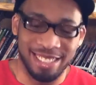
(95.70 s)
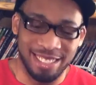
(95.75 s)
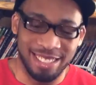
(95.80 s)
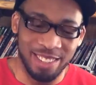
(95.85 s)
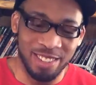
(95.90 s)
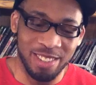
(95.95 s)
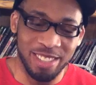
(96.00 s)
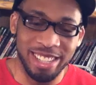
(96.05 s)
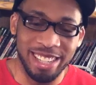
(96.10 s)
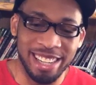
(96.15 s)

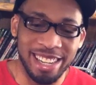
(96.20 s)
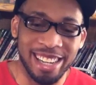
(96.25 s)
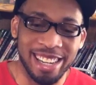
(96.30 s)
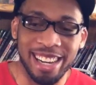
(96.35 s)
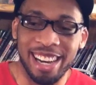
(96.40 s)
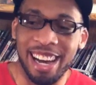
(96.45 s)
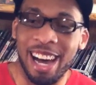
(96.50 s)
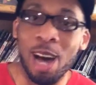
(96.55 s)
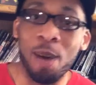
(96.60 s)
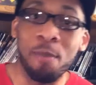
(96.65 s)
so
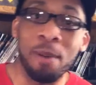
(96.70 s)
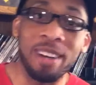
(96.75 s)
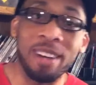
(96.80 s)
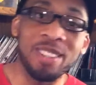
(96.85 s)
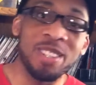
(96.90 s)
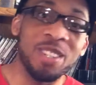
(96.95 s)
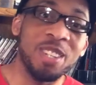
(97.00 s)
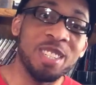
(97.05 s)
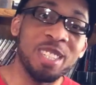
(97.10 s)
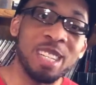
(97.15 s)
yeah, how
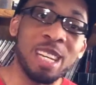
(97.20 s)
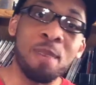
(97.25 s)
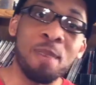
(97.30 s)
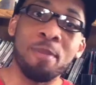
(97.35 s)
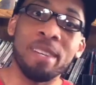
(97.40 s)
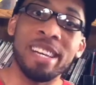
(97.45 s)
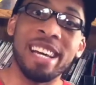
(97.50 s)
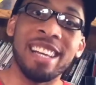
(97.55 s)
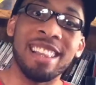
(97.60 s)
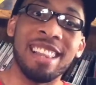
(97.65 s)
about those
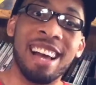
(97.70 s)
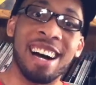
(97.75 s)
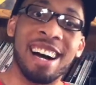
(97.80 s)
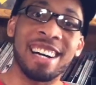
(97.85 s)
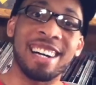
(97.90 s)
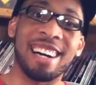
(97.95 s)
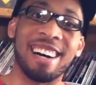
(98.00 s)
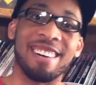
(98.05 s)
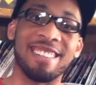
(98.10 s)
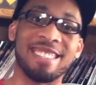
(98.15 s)
NBA
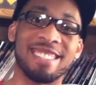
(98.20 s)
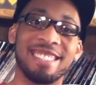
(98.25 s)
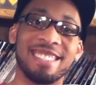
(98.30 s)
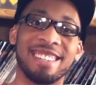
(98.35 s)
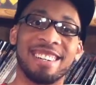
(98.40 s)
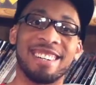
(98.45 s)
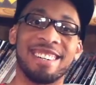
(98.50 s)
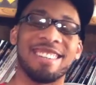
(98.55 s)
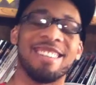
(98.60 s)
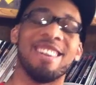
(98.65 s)
lockouts,
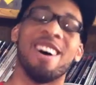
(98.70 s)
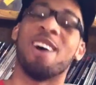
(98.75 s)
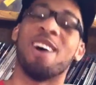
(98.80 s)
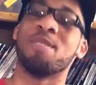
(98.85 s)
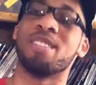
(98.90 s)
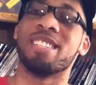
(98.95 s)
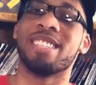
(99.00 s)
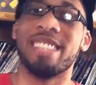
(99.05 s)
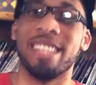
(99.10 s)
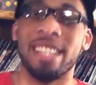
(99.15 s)
No,
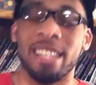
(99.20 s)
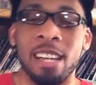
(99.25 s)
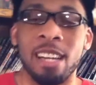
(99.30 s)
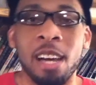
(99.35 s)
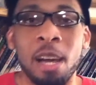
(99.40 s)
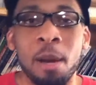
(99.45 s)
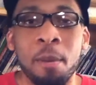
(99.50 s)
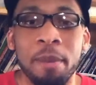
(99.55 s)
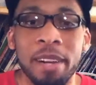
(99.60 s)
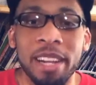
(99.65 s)
I'm just kidding.
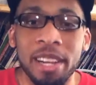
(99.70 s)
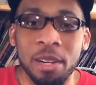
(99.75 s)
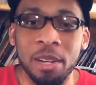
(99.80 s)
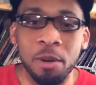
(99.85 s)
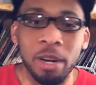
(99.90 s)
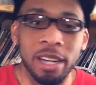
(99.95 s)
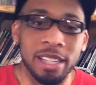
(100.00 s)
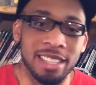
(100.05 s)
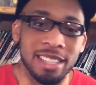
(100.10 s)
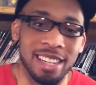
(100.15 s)
But
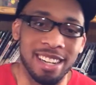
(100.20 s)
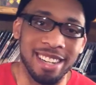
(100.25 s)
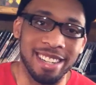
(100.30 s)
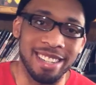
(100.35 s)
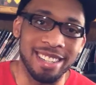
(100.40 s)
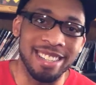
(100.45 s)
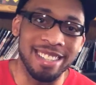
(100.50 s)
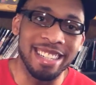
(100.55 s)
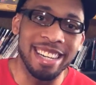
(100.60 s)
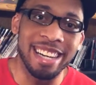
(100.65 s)
anyways,
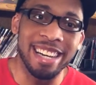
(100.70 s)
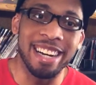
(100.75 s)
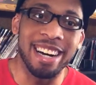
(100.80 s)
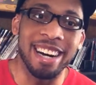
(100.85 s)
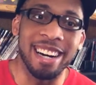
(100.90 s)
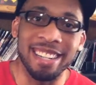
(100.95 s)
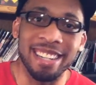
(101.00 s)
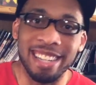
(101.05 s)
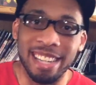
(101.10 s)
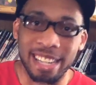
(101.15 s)
yeah,
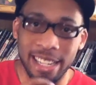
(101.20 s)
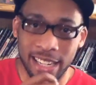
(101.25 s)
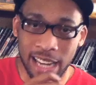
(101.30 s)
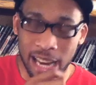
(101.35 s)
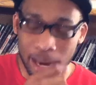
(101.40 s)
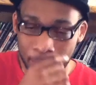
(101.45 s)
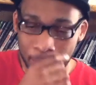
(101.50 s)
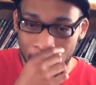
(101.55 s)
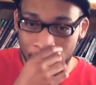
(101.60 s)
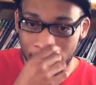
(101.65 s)
Undead
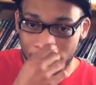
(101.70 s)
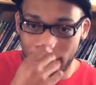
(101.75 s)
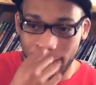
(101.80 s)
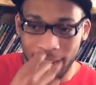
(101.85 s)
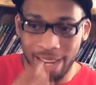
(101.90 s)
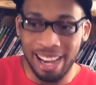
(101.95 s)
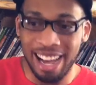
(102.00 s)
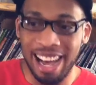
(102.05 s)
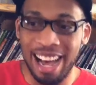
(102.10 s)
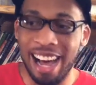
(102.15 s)
Nightmare
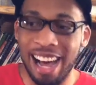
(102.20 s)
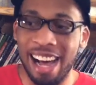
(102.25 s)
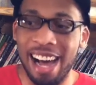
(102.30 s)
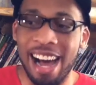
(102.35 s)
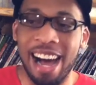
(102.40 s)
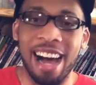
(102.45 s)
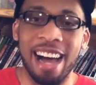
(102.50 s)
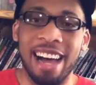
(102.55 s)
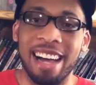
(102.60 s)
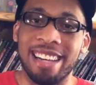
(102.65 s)

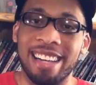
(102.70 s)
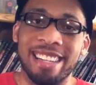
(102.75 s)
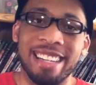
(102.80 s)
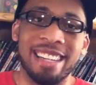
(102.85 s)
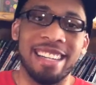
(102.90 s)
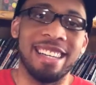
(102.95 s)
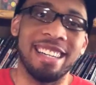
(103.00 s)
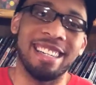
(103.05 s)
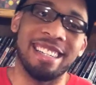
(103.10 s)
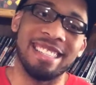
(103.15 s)

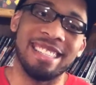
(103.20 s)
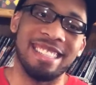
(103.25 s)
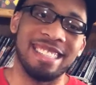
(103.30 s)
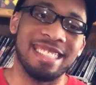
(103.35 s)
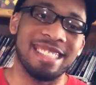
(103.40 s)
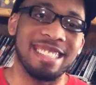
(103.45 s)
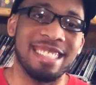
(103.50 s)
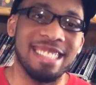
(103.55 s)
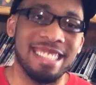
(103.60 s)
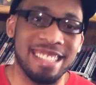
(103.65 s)

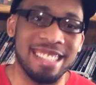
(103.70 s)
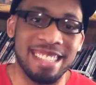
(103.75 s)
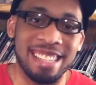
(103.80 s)
is